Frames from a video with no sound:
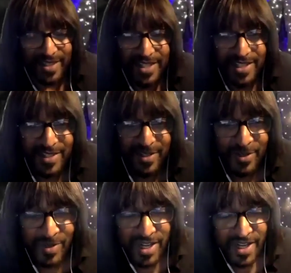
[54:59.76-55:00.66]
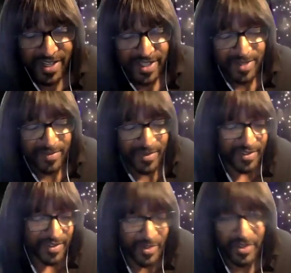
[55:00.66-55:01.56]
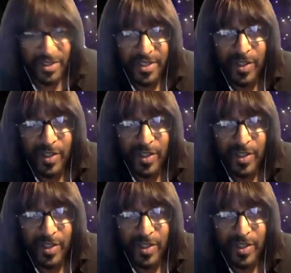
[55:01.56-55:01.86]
So I am currently